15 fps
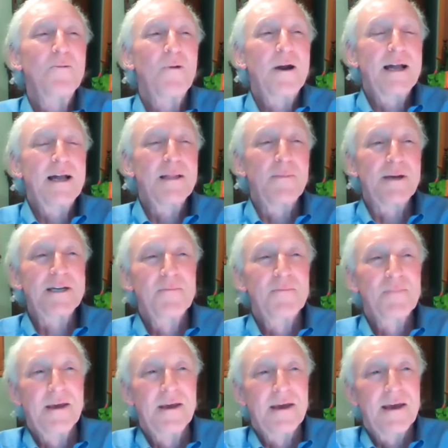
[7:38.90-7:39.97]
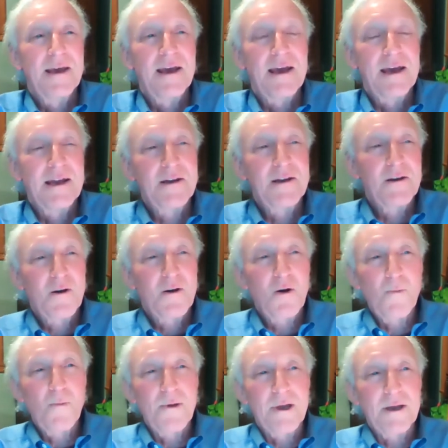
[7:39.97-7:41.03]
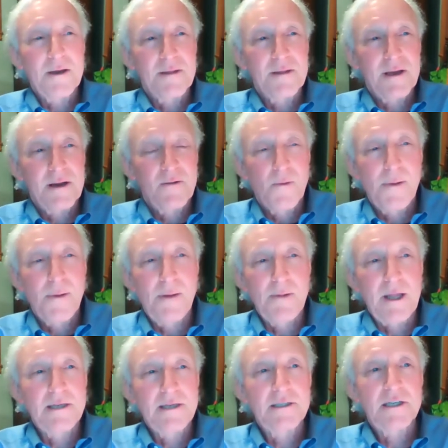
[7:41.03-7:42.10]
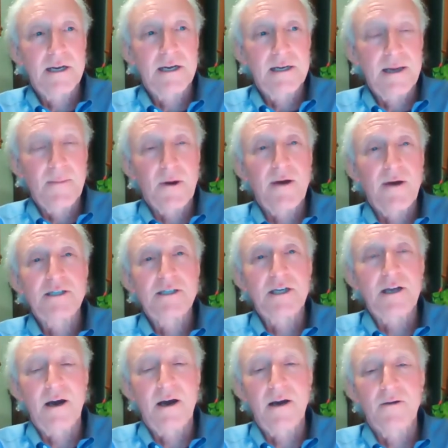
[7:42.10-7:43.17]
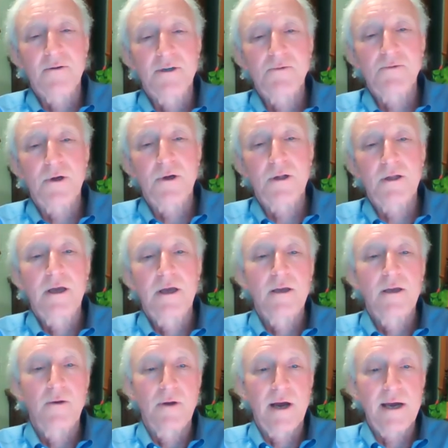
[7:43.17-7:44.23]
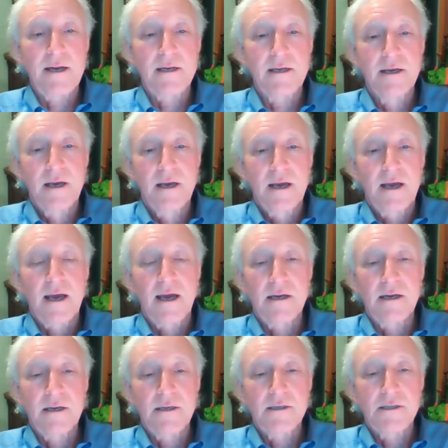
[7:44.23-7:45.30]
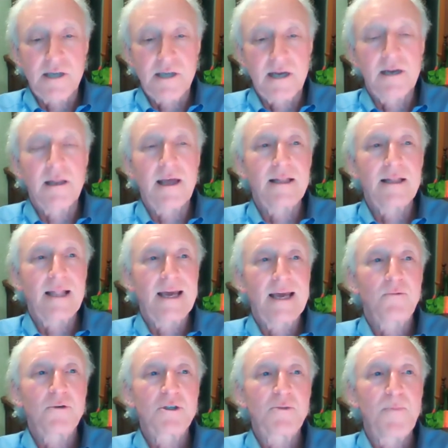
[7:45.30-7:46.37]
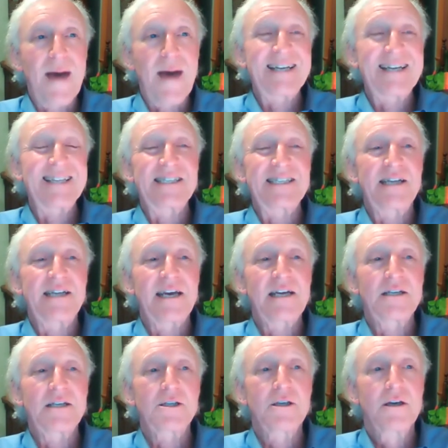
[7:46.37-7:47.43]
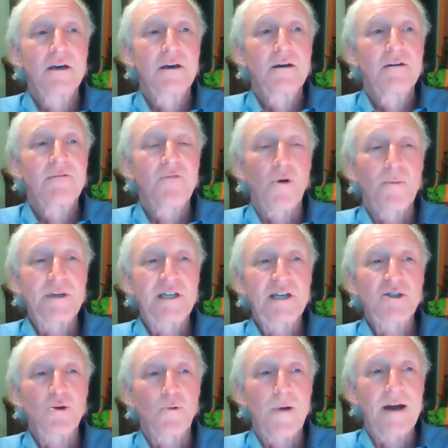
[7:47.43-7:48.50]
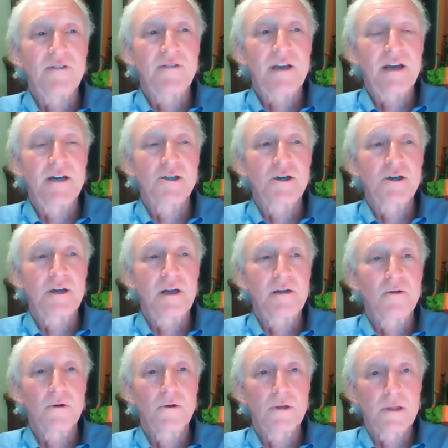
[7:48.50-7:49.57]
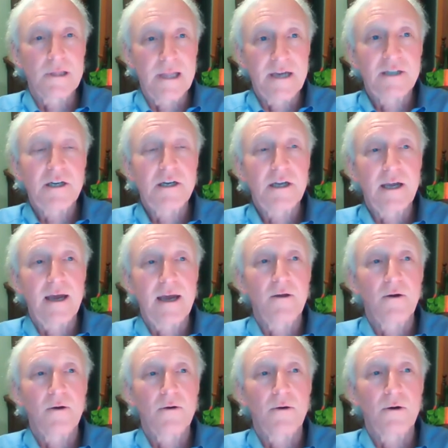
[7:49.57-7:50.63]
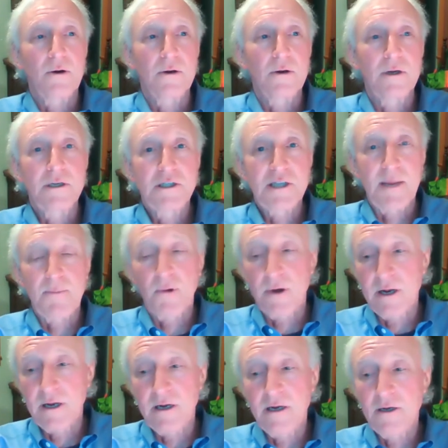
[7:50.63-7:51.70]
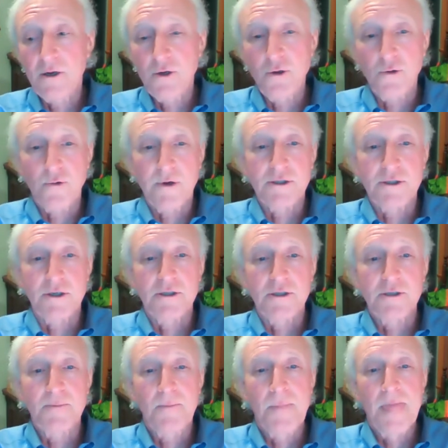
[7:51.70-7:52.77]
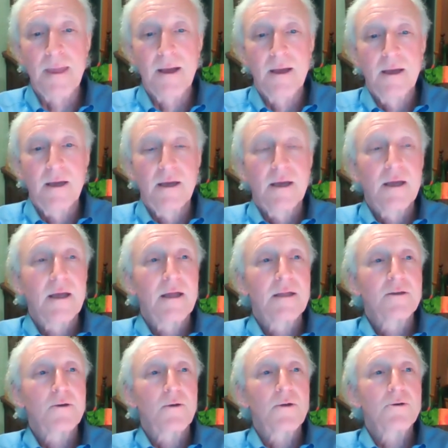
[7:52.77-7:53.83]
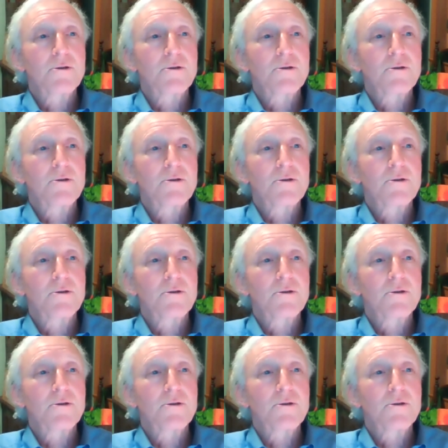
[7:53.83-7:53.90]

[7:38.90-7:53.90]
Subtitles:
element, and hoping that Republicans and Democrats in Congress will unite and send that language back to the states for potential ratification, either linked together or separated into two questions. So